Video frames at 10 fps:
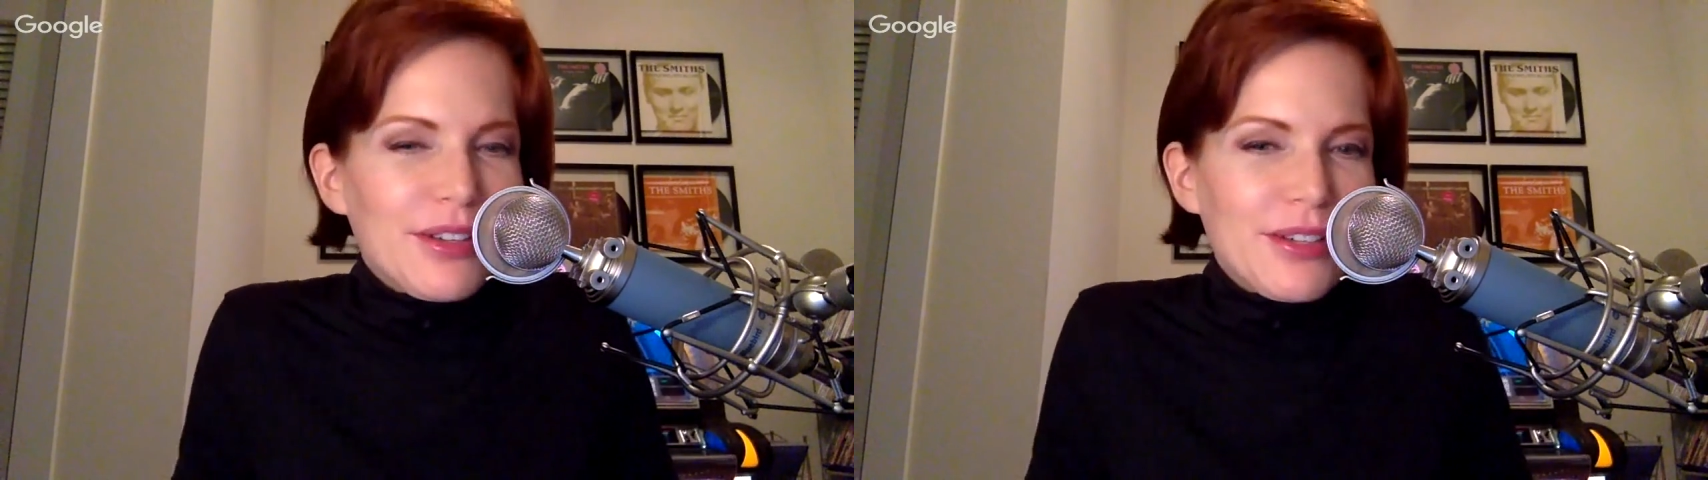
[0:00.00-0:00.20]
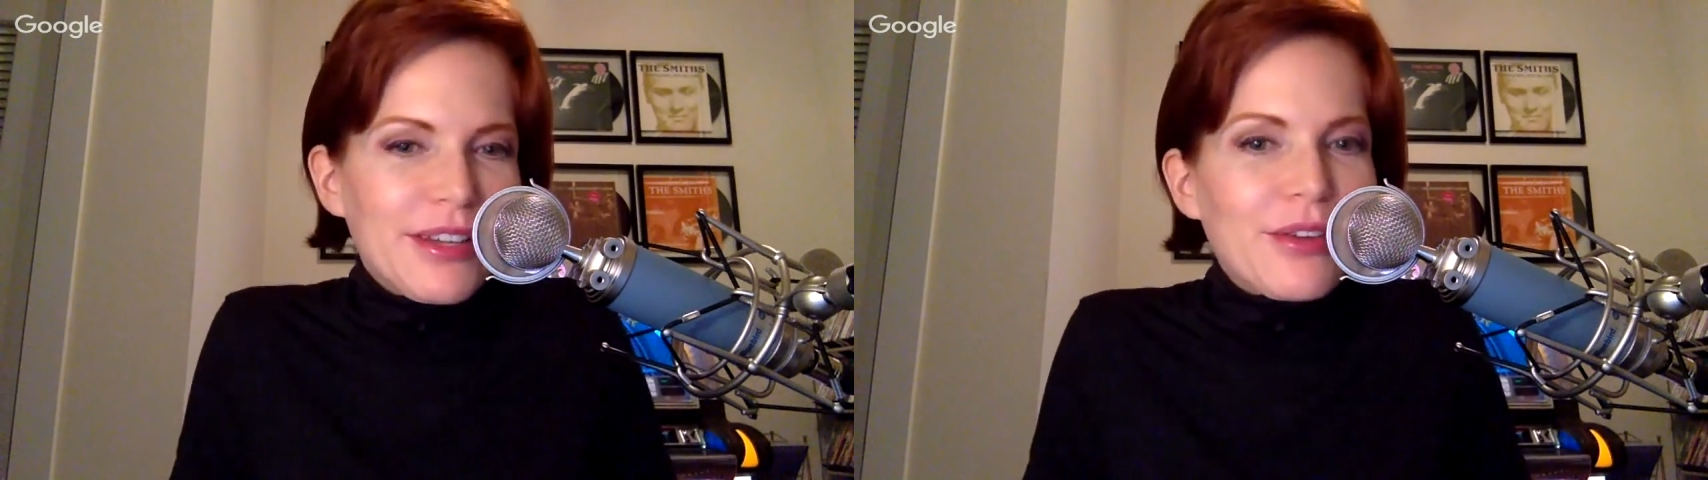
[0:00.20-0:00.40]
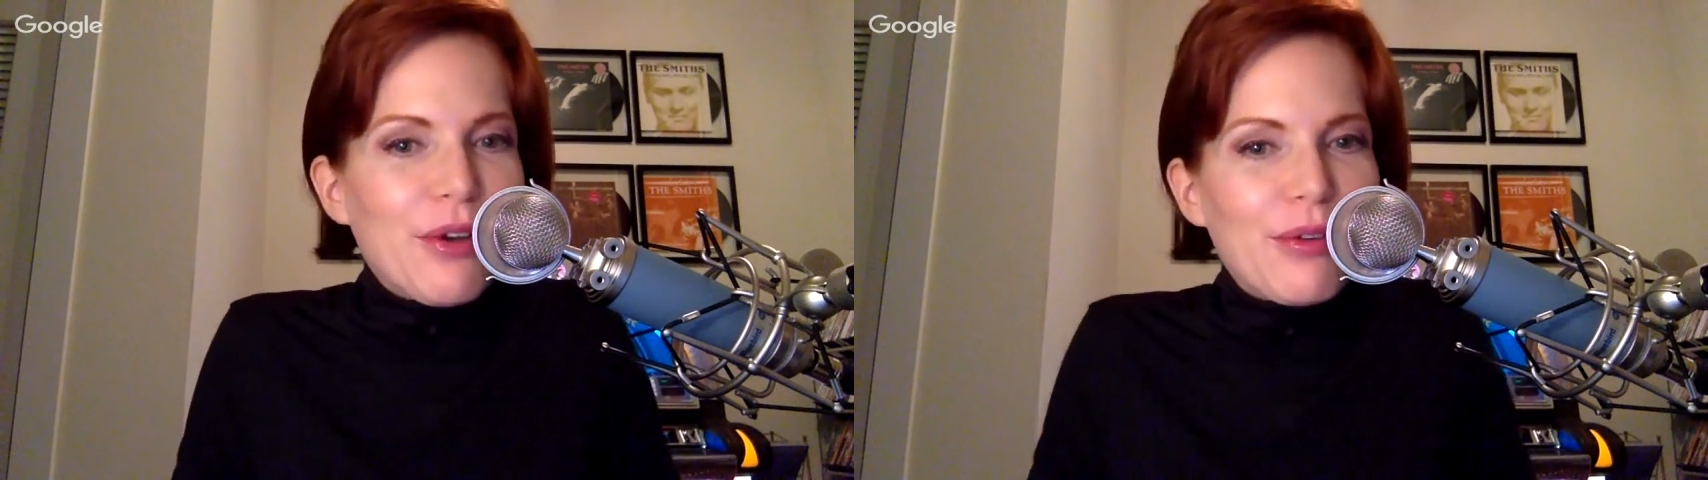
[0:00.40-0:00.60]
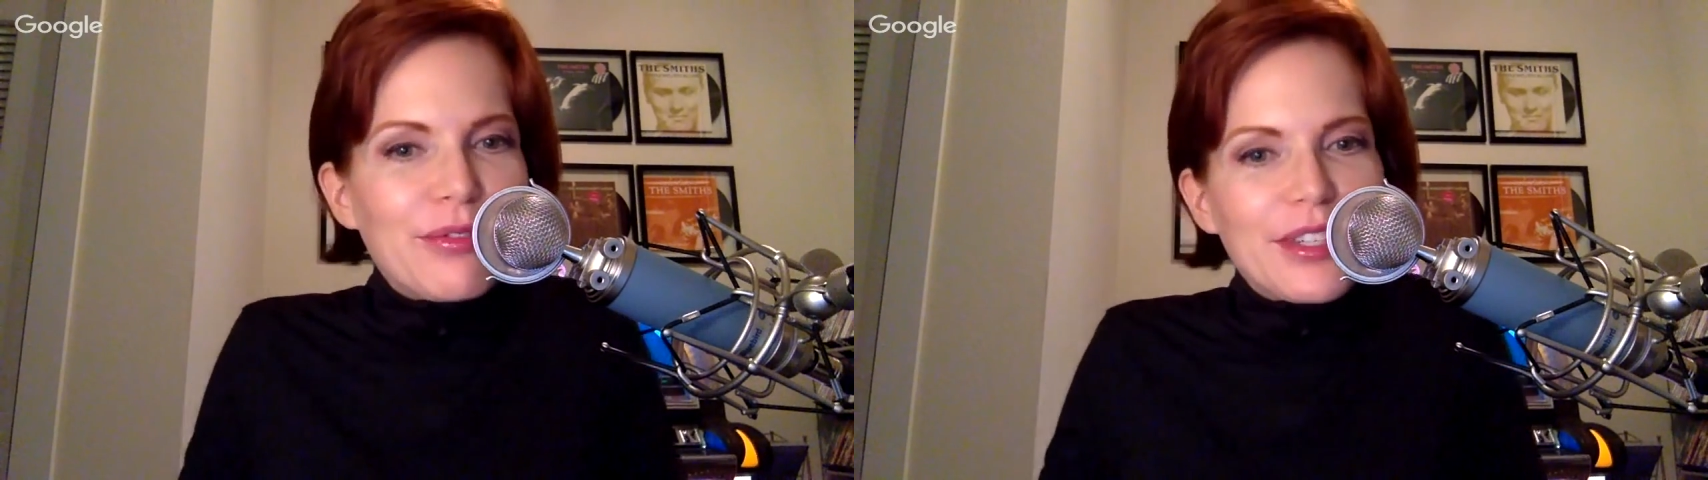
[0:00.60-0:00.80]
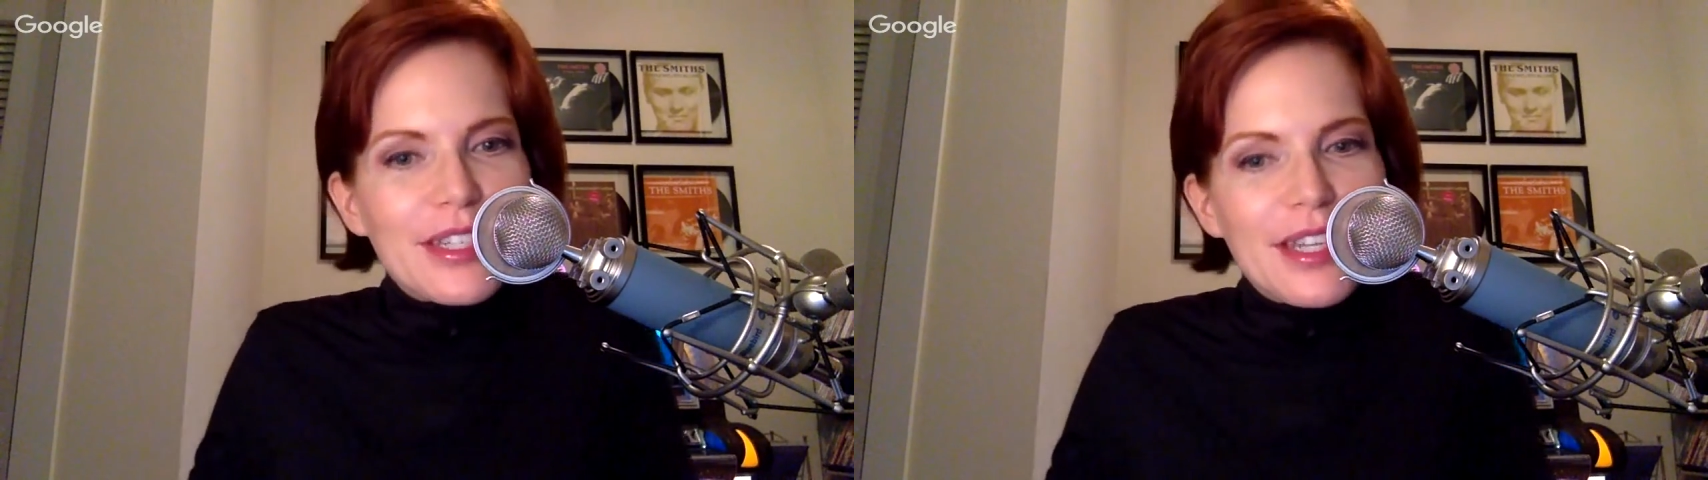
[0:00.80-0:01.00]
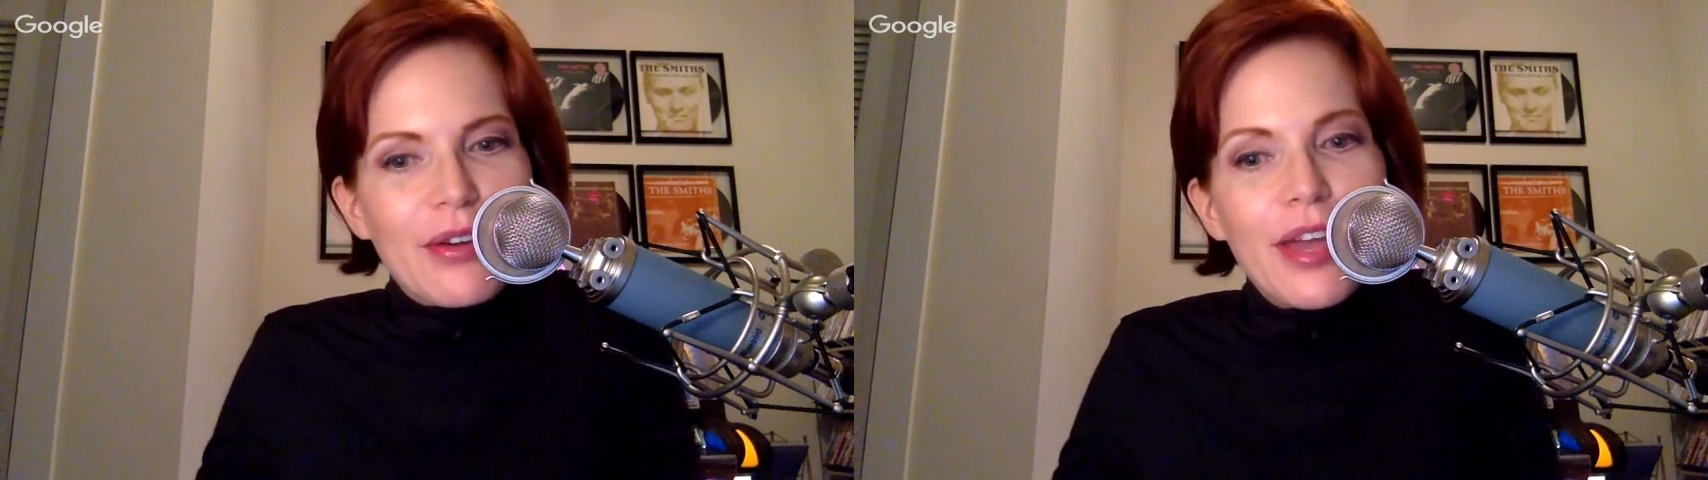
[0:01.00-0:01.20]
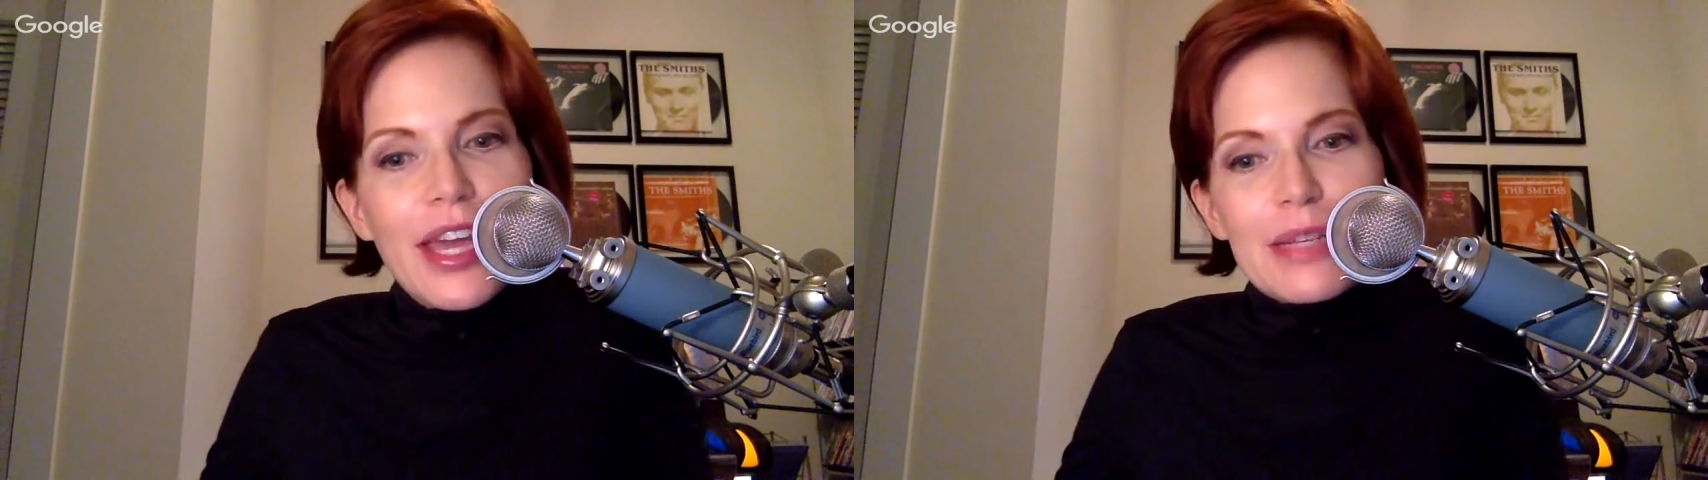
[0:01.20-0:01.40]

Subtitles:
are doing, or hopefully so,